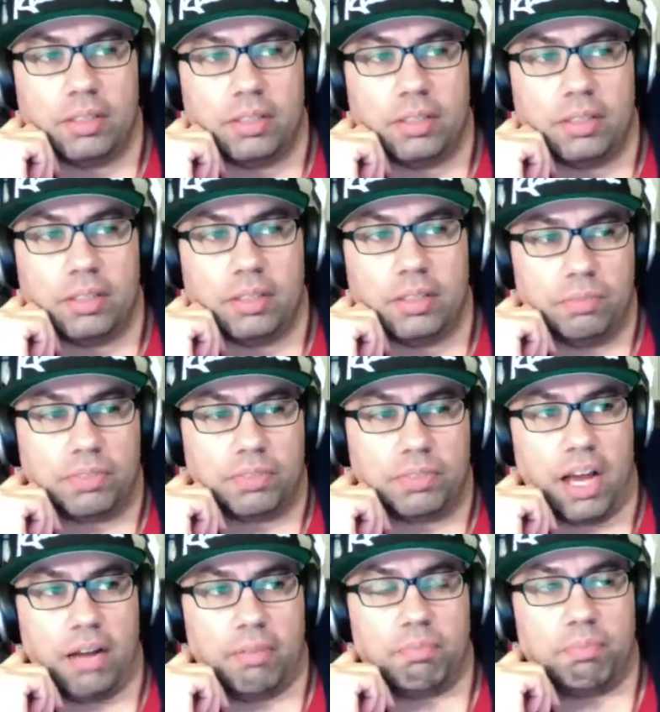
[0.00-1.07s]
Oh yeah, they know
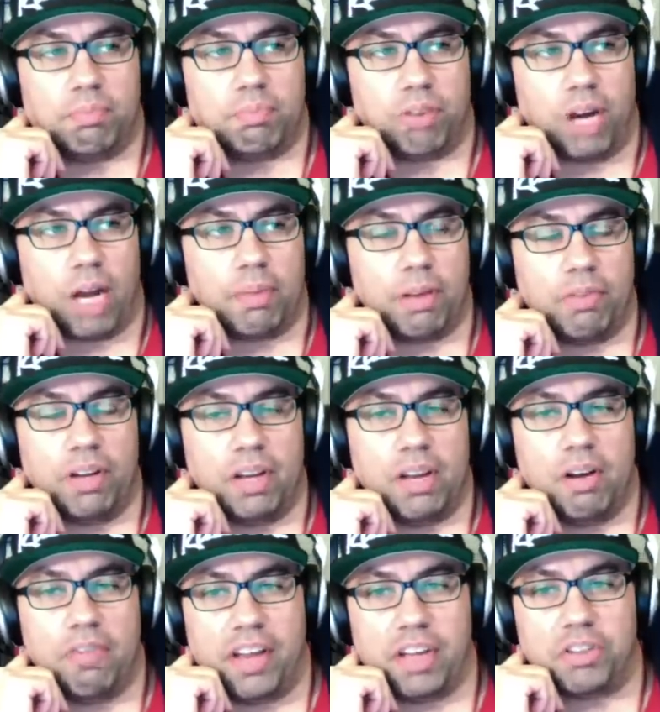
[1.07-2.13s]
like, uh, everybody's going. Probably when
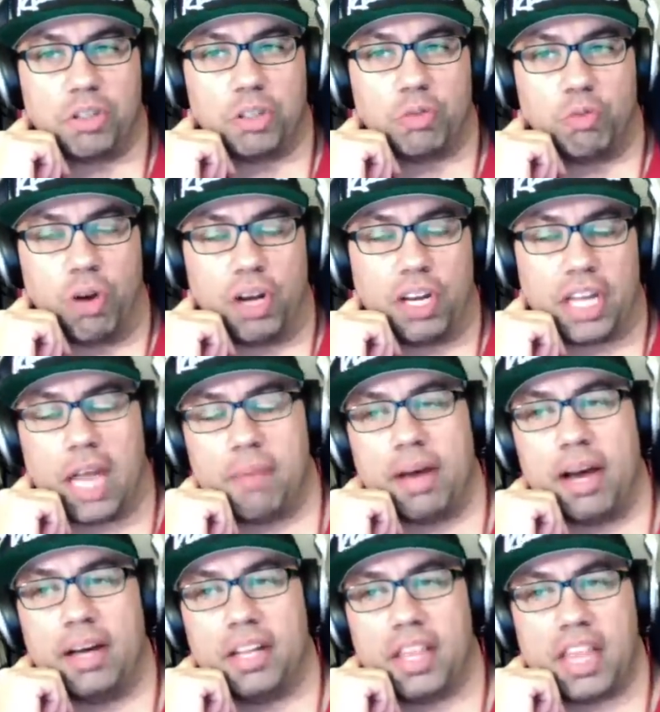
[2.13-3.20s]
Avengers One came
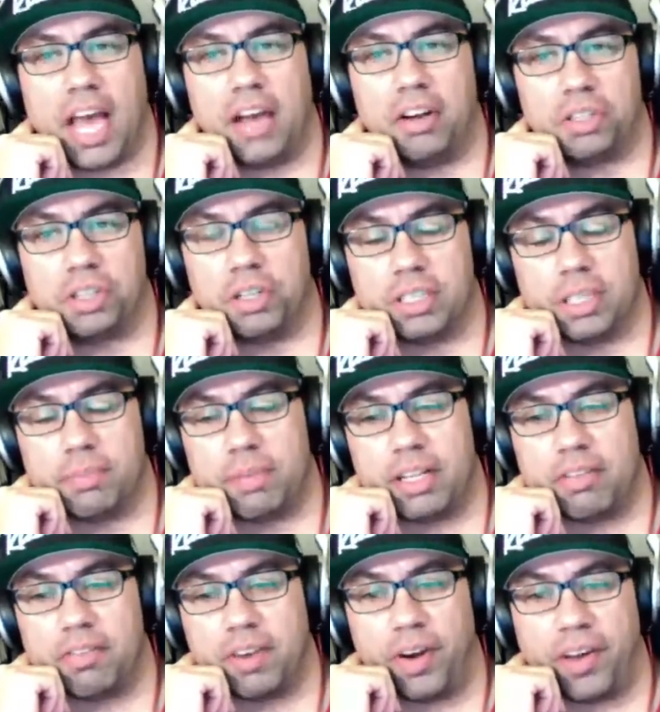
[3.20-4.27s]
out and Thanos shows up at
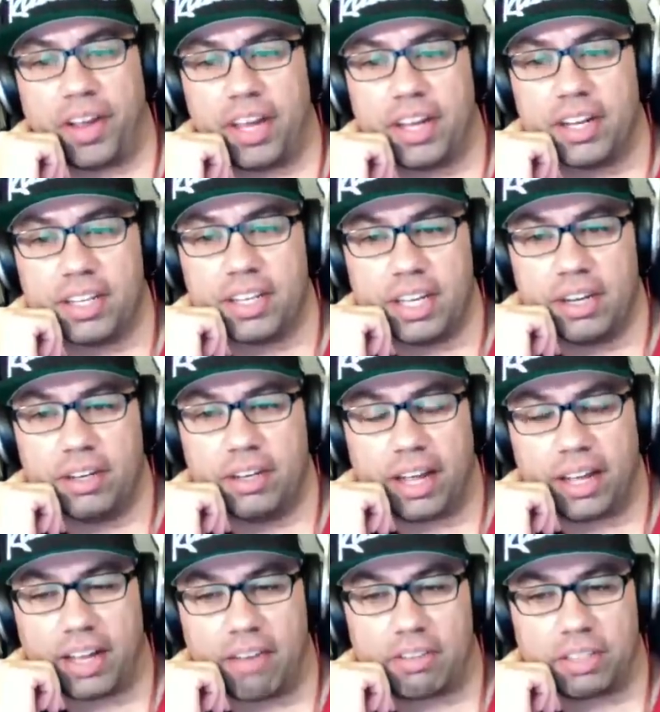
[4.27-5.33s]
the very end. You know,
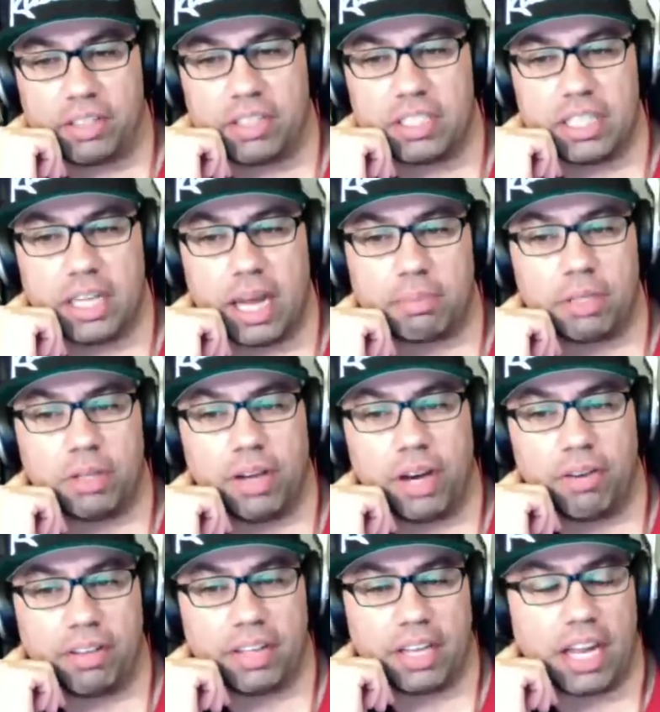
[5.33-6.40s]
like I was going to see absolutely
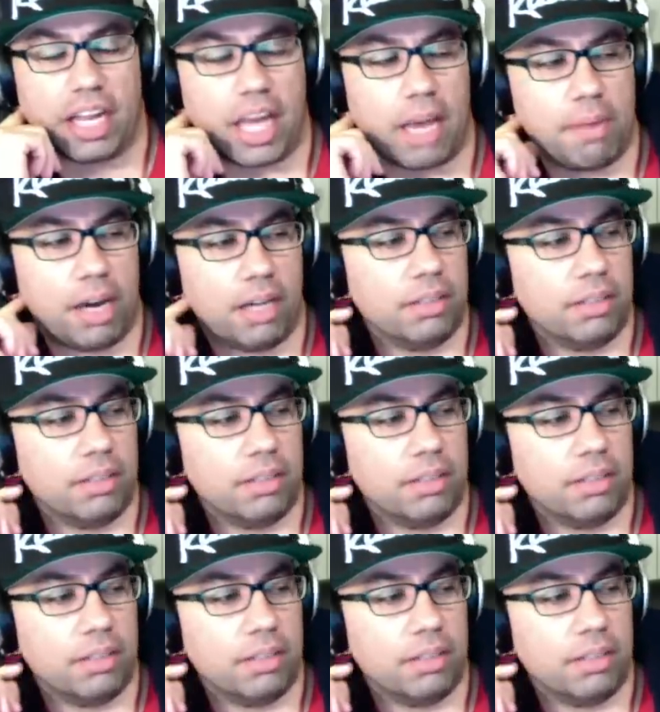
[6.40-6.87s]
everything that came out.